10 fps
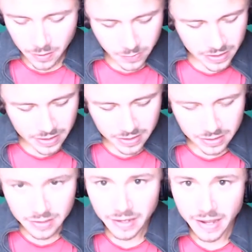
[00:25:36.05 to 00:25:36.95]
with
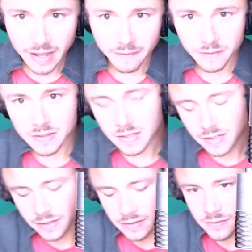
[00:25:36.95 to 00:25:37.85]
a half
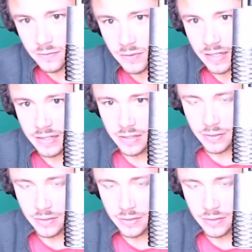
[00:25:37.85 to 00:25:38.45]
dozen reindeer